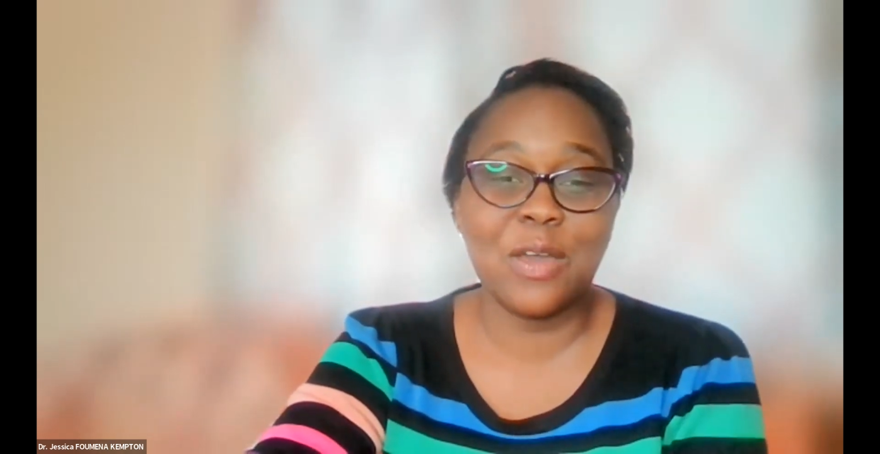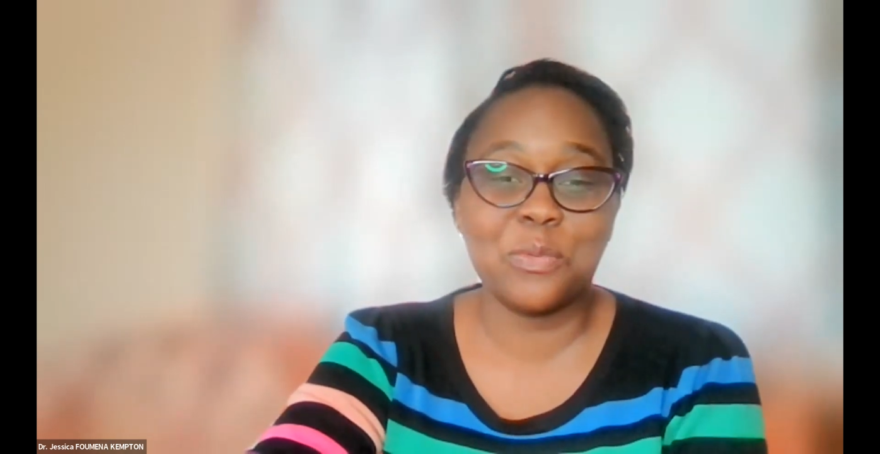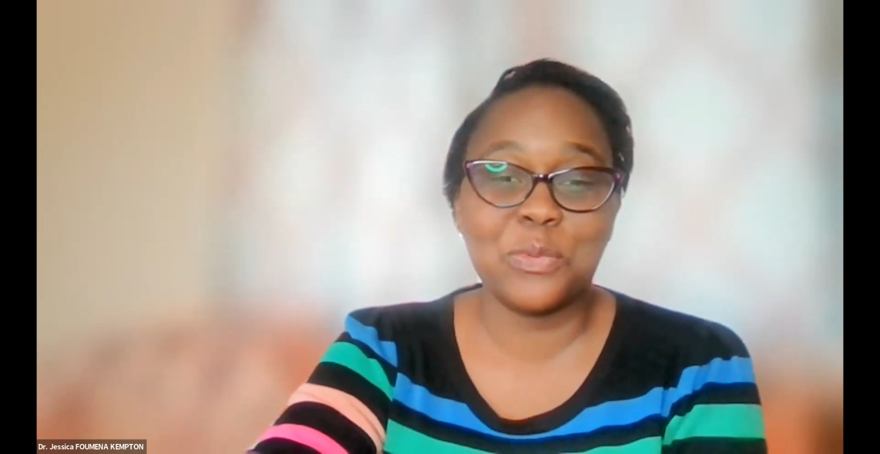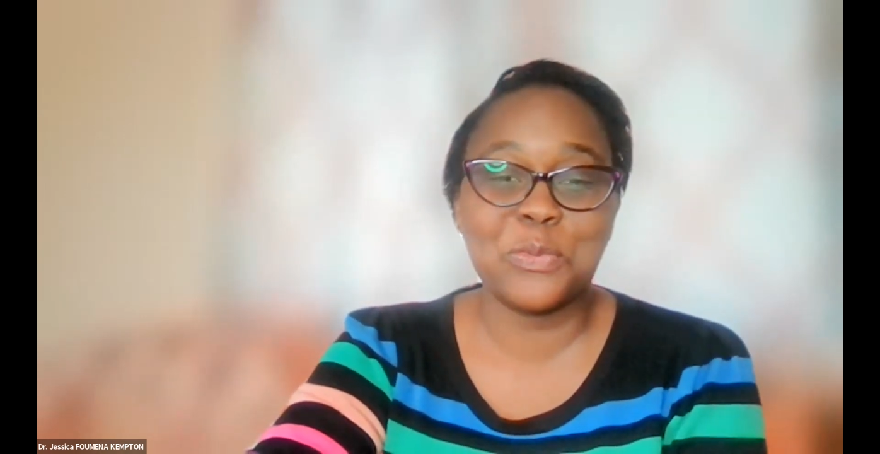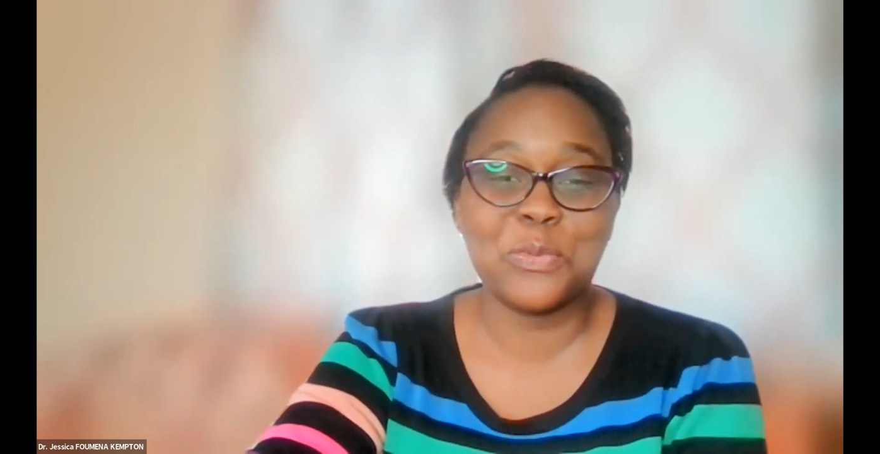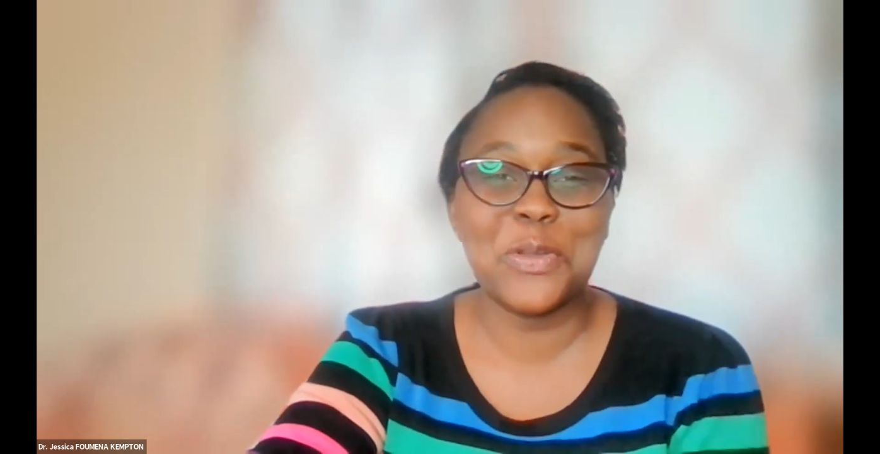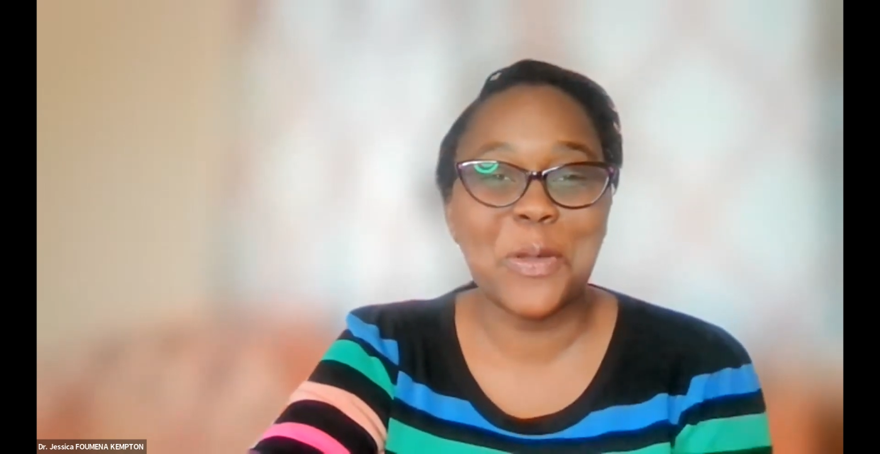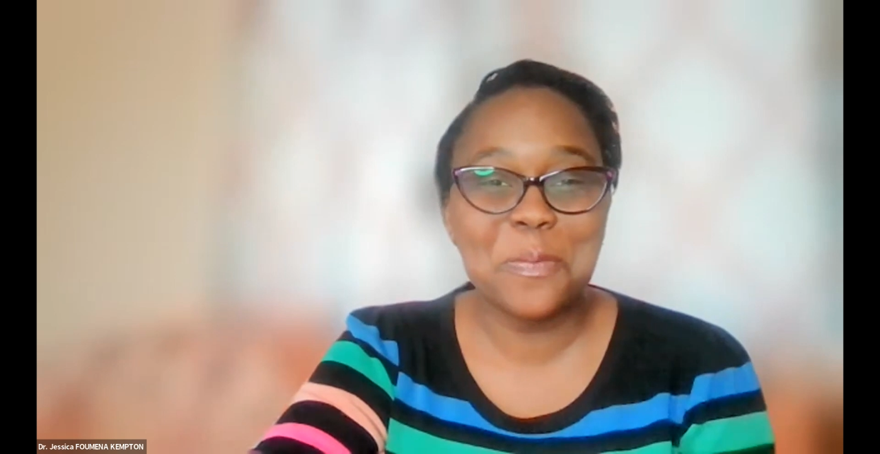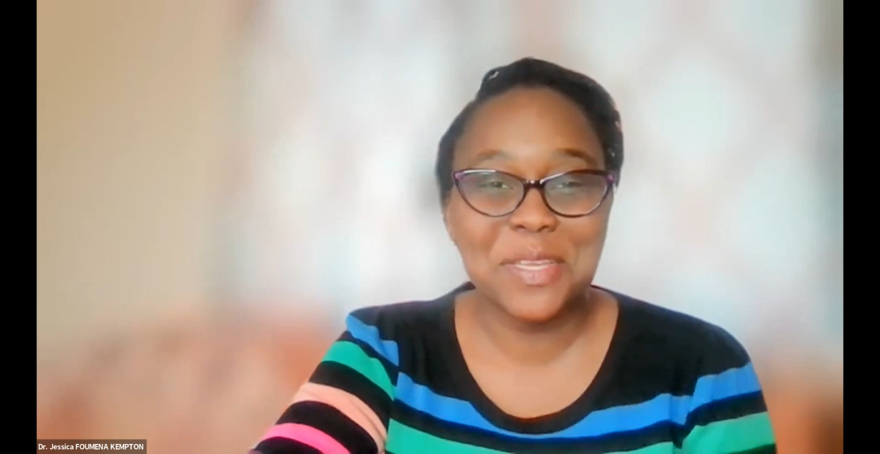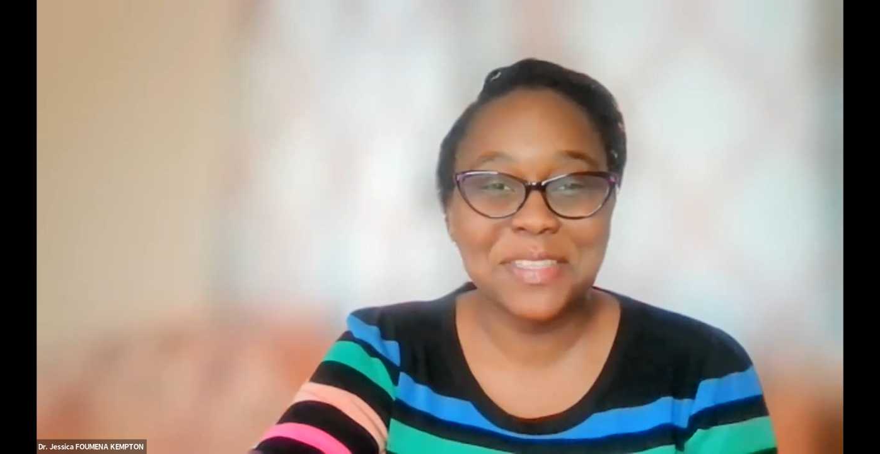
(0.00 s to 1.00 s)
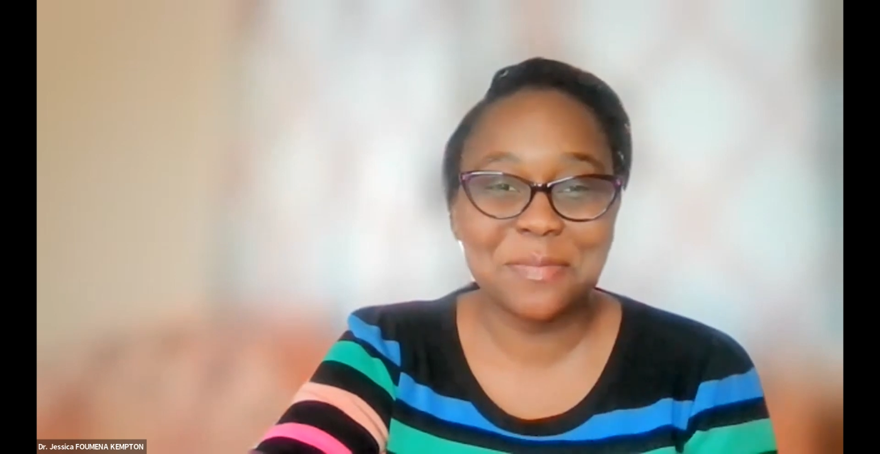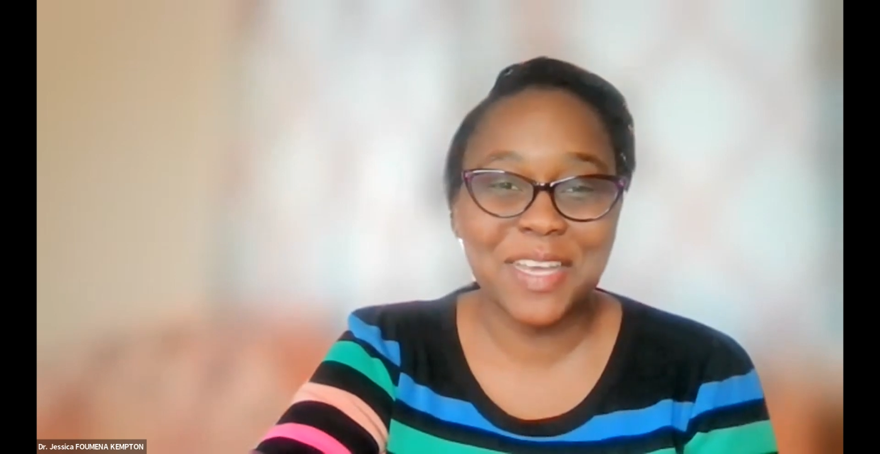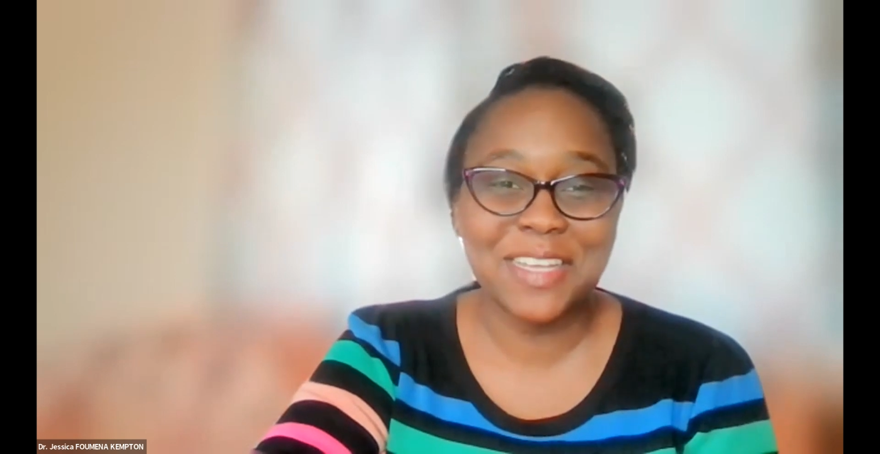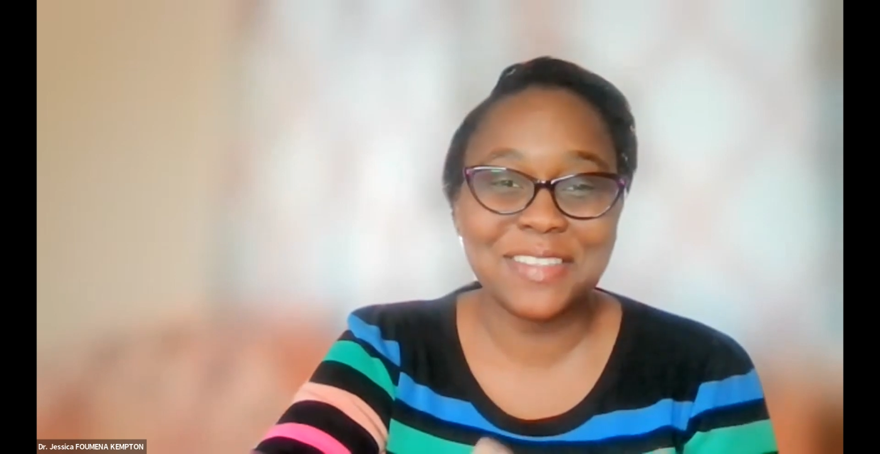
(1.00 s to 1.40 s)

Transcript: I will comment